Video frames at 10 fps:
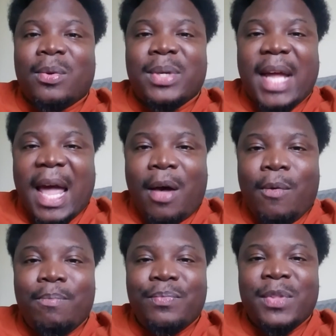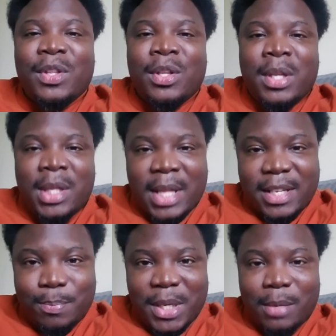now
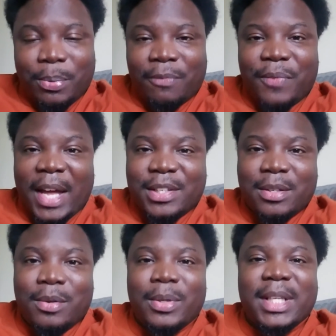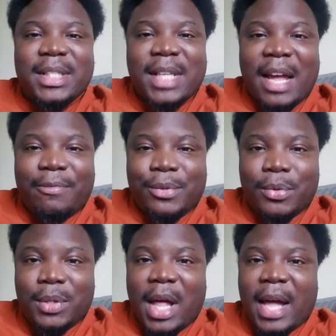let's be a professional. It's time for
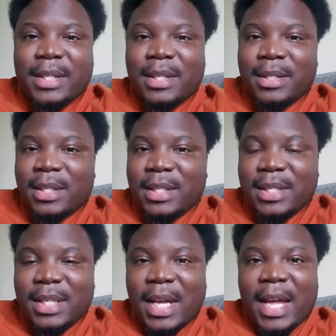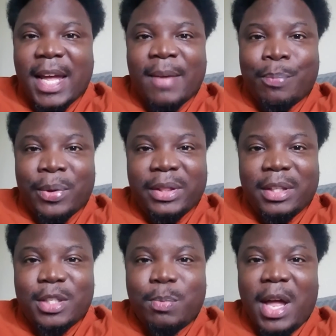Drew Lock to just put
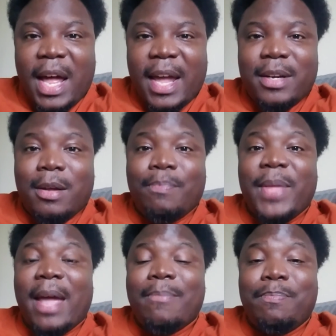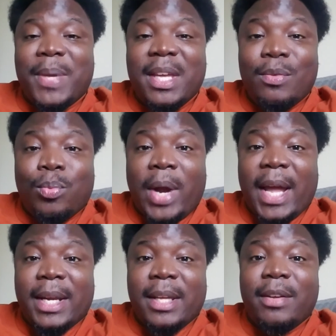this behind him and be
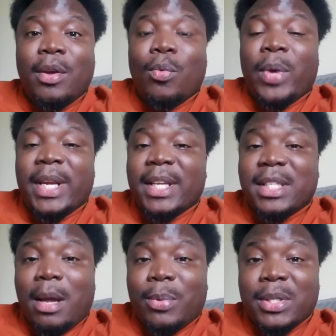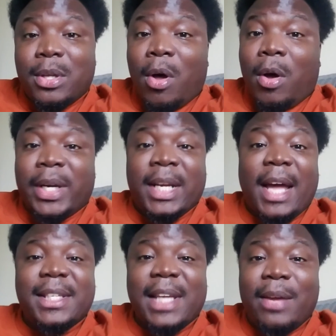ready when his number is called. And
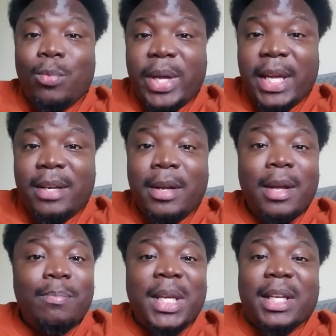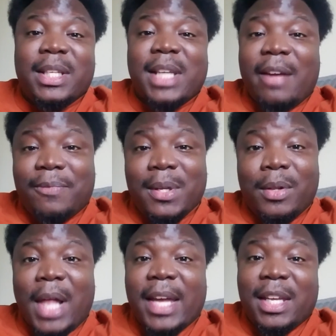I say win because I feel
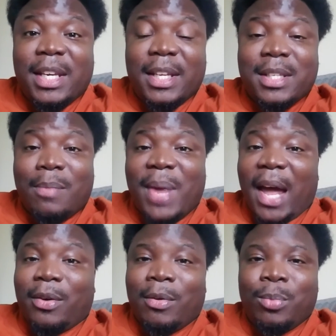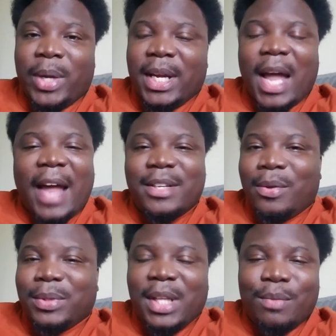like it is a matter of win. I
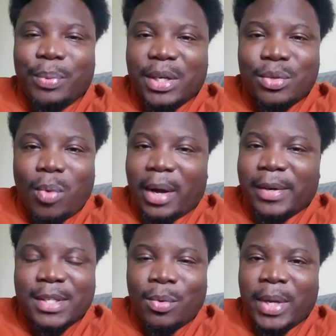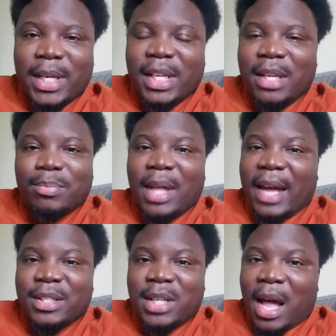don't think Bridgewater is going to keep
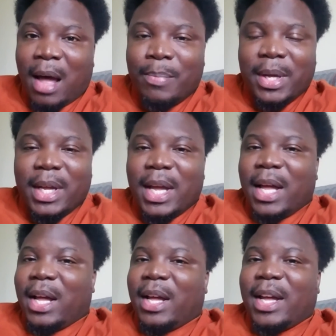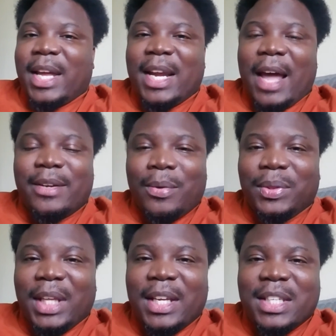that job. And I
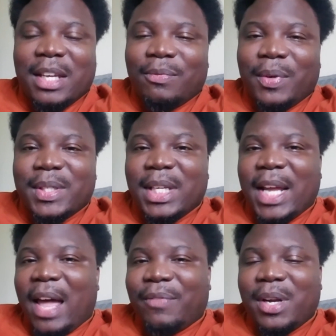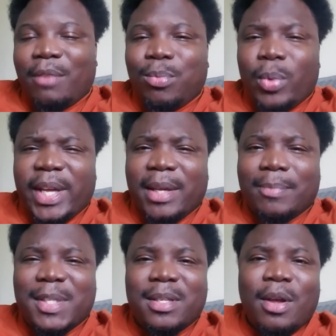don't think Denver is going to have enough
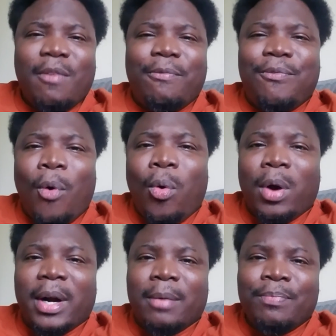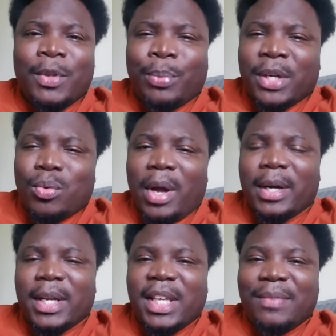wins for Bridgewater
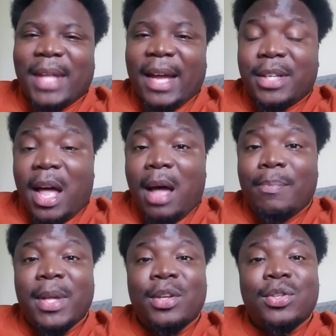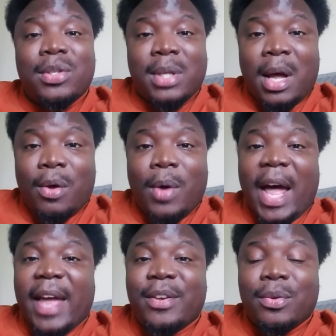to keep that job. So
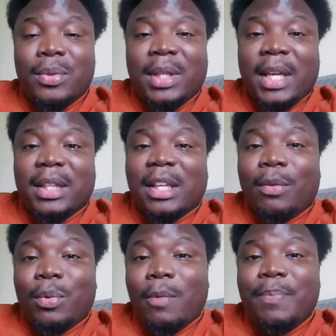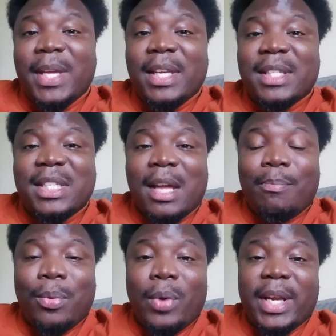I do think there will be
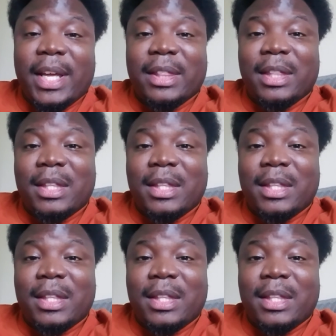some point at